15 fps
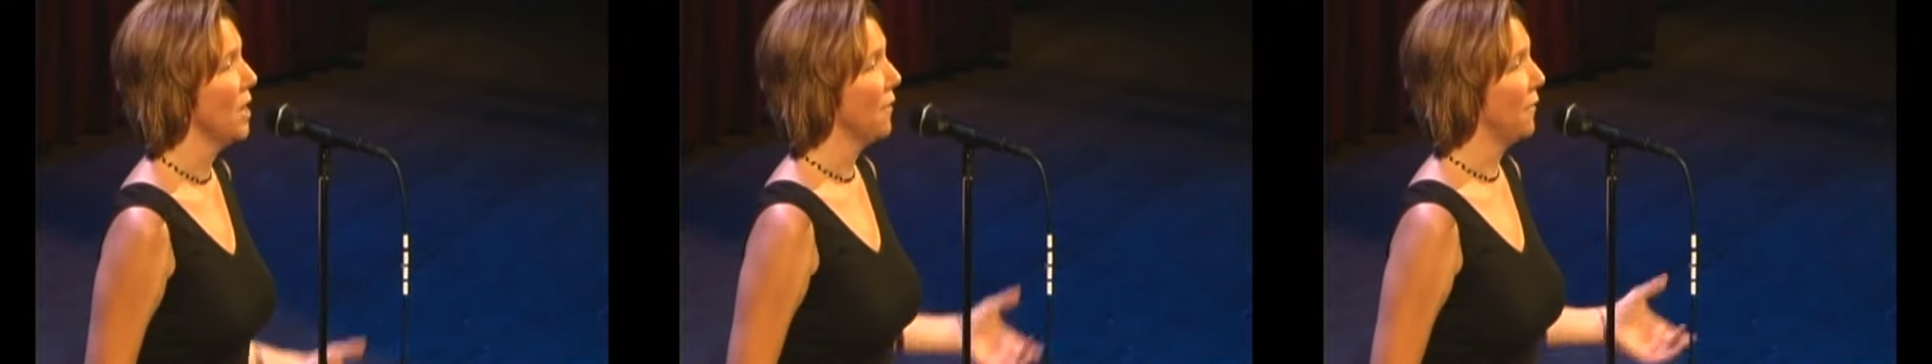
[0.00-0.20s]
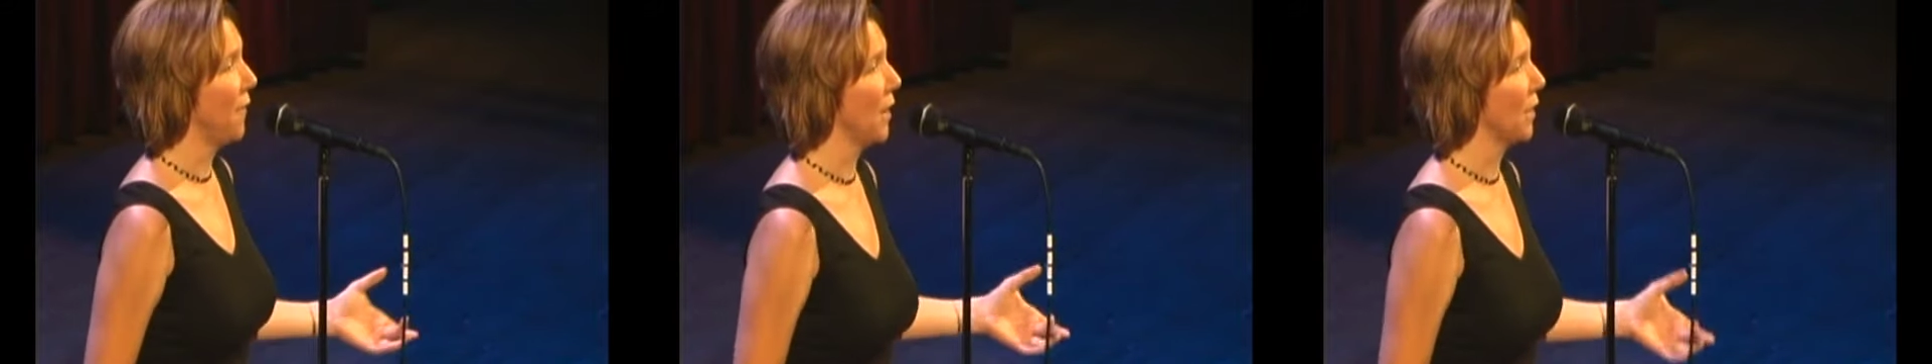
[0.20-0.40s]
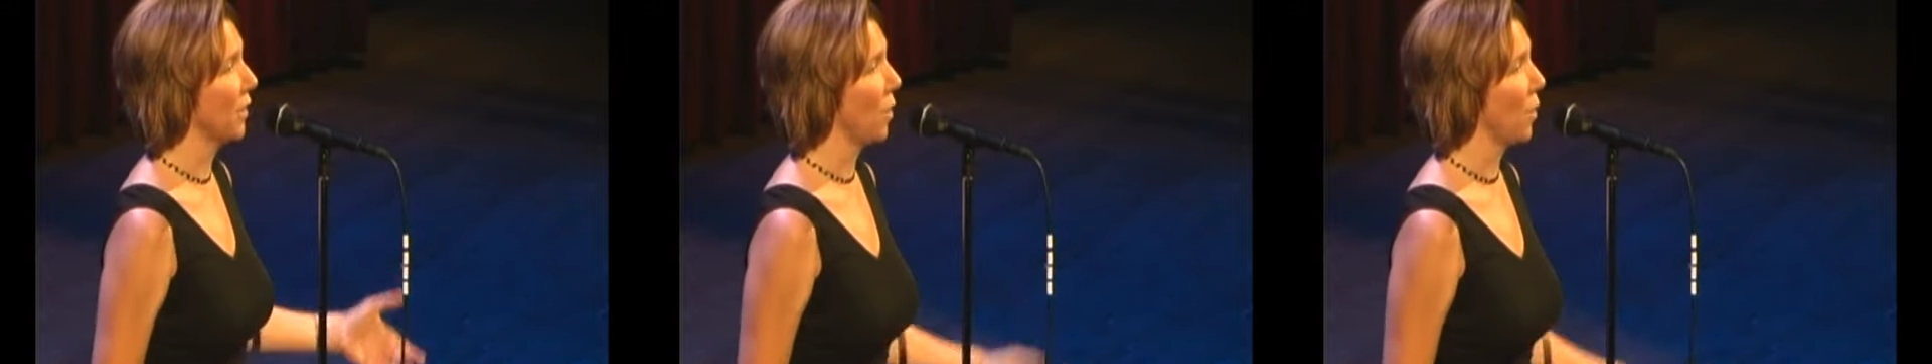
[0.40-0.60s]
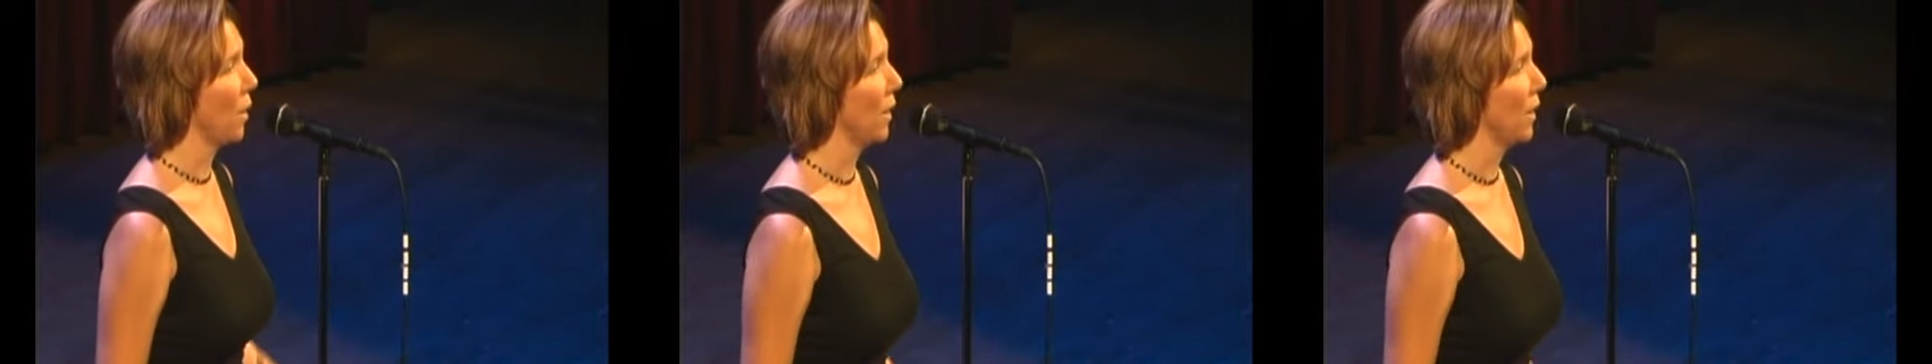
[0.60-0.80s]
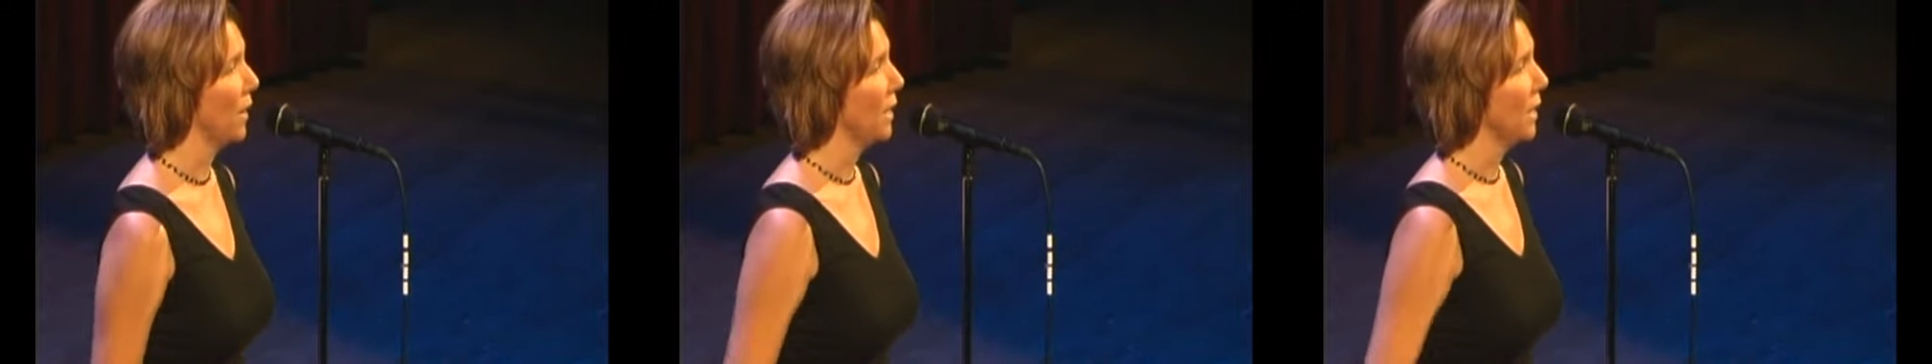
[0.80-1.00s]
funk
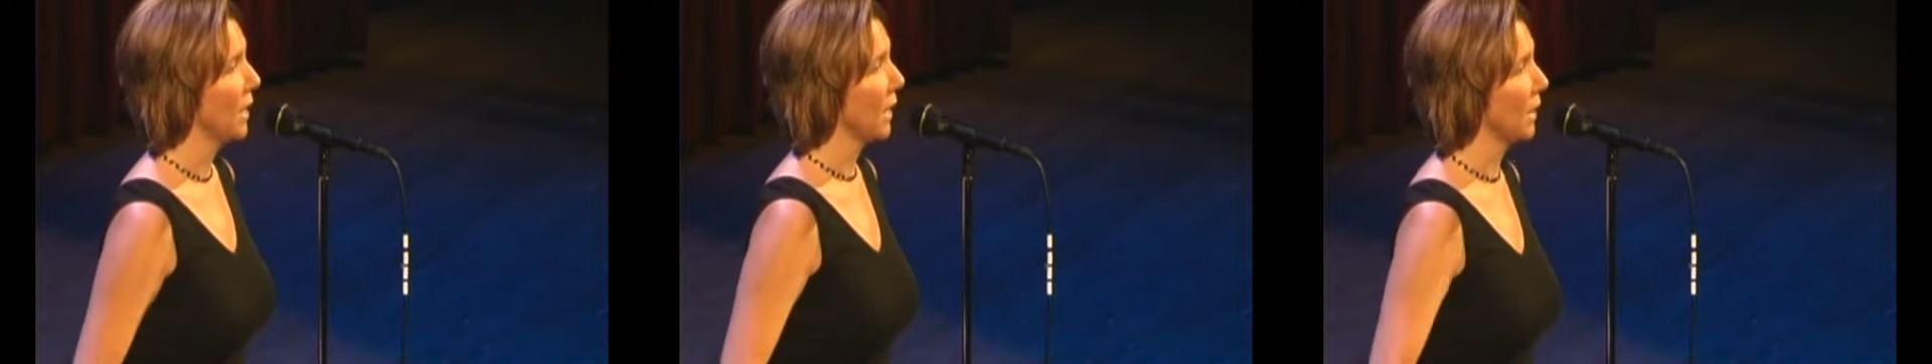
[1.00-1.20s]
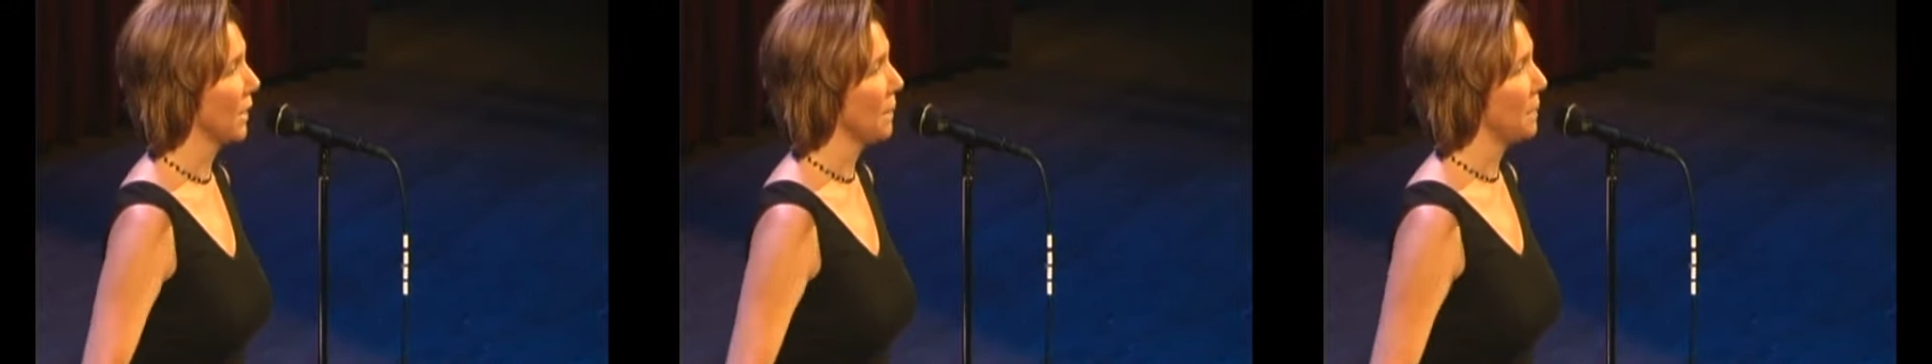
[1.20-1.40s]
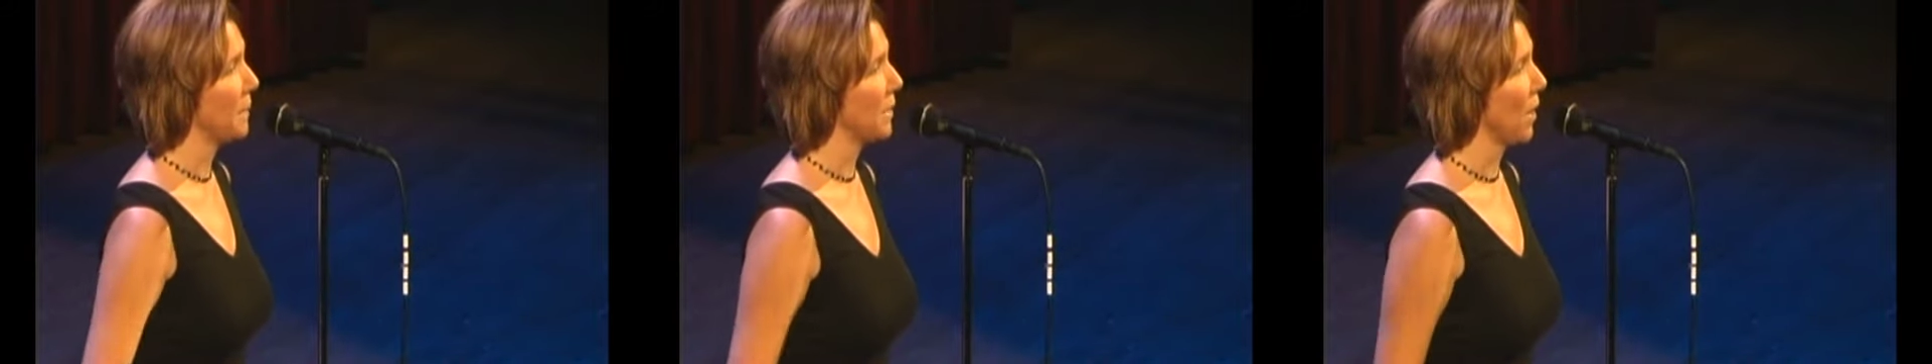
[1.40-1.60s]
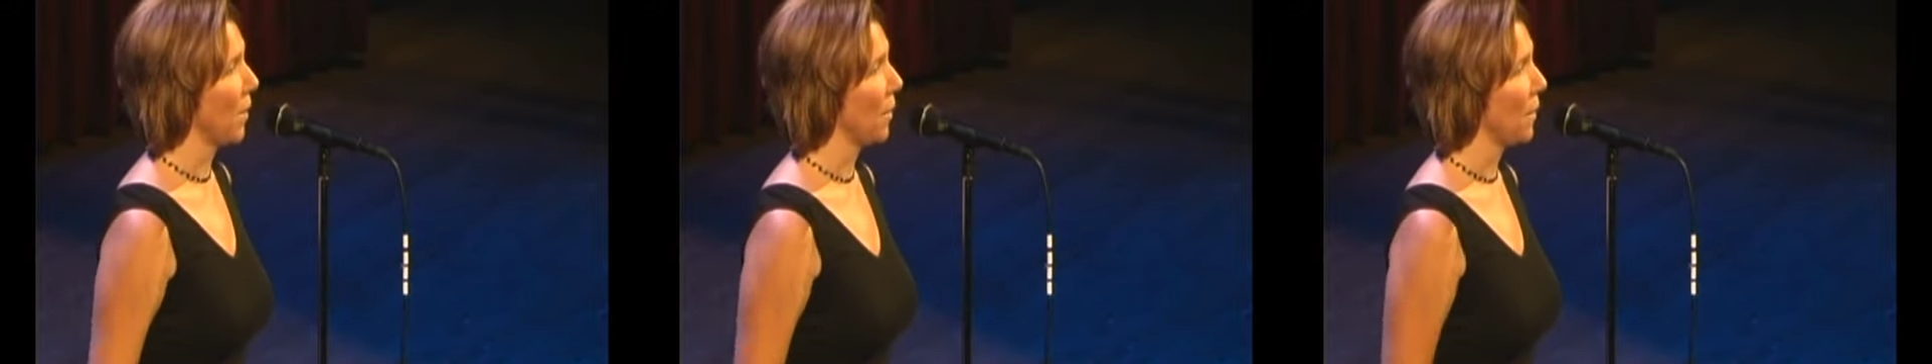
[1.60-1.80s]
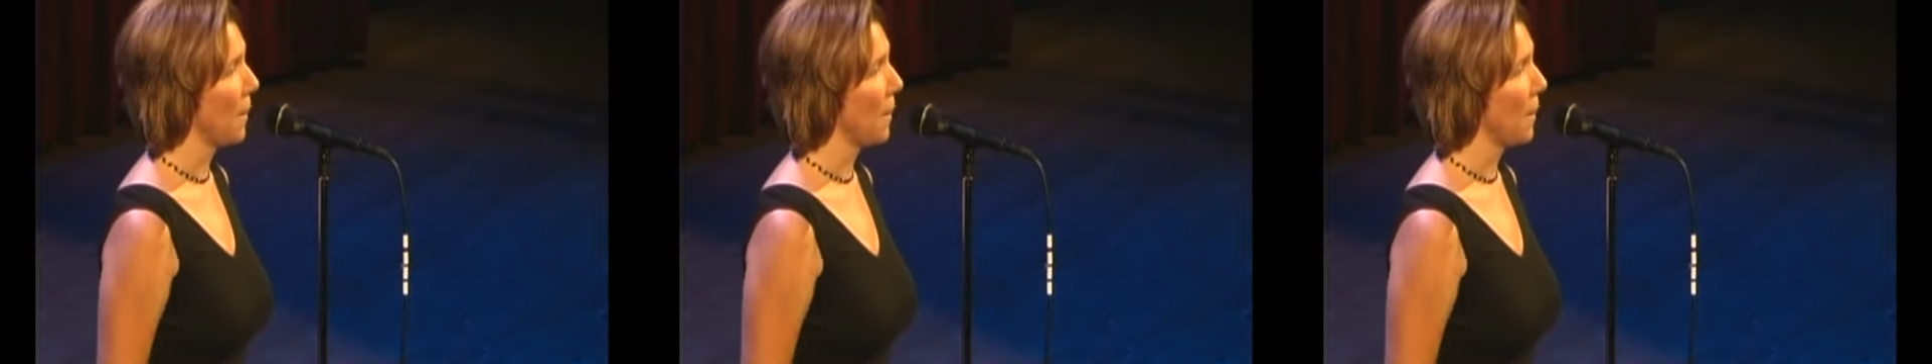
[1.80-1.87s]
or calypso,